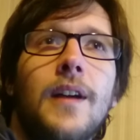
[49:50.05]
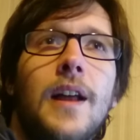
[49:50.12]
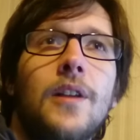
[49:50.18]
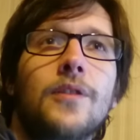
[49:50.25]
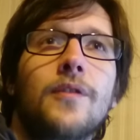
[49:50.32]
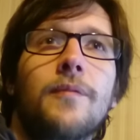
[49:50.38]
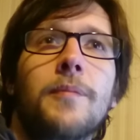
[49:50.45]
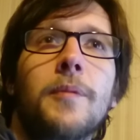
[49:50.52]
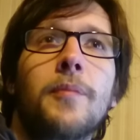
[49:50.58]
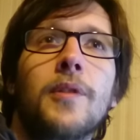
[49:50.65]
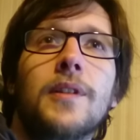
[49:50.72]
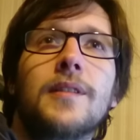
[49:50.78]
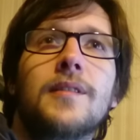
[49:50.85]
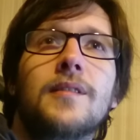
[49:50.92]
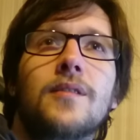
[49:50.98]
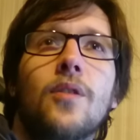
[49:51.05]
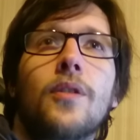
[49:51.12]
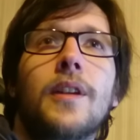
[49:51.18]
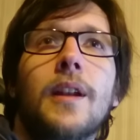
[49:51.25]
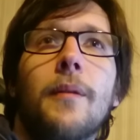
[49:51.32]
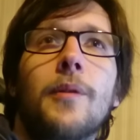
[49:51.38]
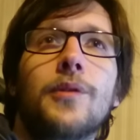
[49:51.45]
a lot of people is
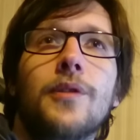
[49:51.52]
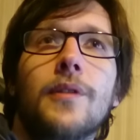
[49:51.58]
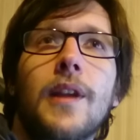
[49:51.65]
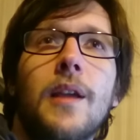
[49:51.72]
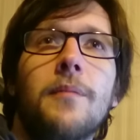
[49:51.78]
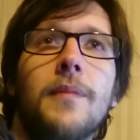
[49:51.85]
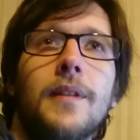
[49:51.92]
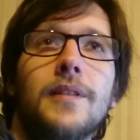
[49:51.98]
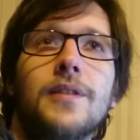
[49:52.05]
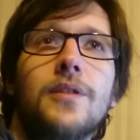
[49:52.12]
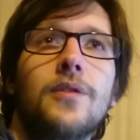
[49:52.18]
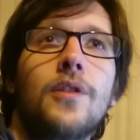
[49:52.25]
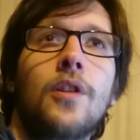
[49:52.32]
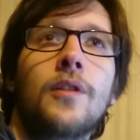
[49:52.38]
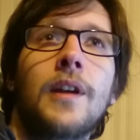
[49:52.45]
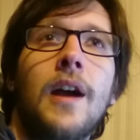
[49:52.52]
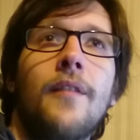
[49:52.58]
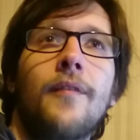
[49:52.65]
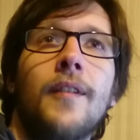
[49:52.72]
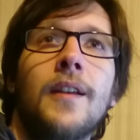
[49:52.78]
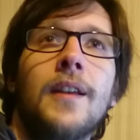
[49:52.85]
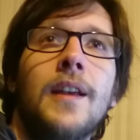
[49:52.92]
talking about your game and you don't
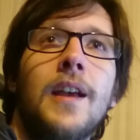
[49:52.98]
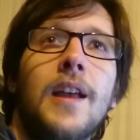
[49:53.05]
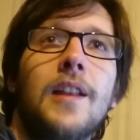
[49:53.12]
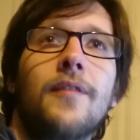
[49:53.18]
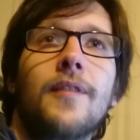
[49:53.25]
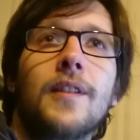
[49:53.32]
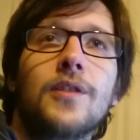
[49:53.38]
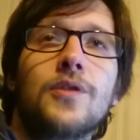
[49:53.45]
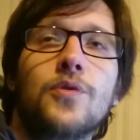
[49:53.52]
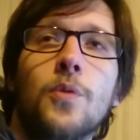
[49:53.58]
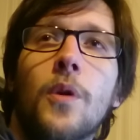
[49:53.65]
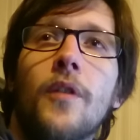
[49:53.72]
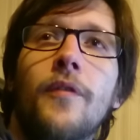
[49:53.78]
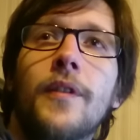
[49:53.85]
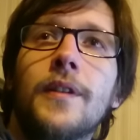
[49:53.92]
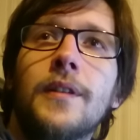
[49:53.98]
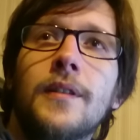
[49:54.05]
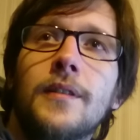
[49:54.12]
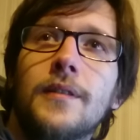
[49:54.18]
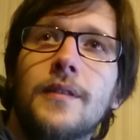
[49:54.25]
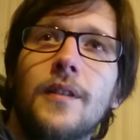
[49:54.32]
have anything to offer